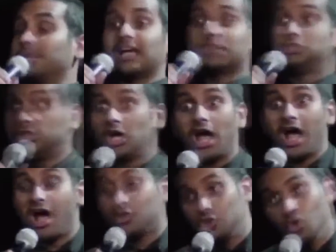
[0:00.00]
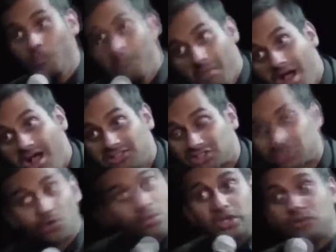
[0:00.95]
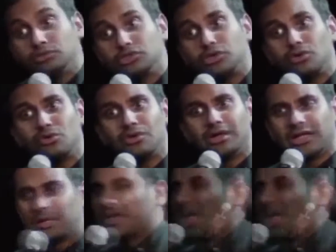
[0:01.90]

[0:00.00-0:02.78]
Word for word: all be like, Ja, you monster, what are you doing?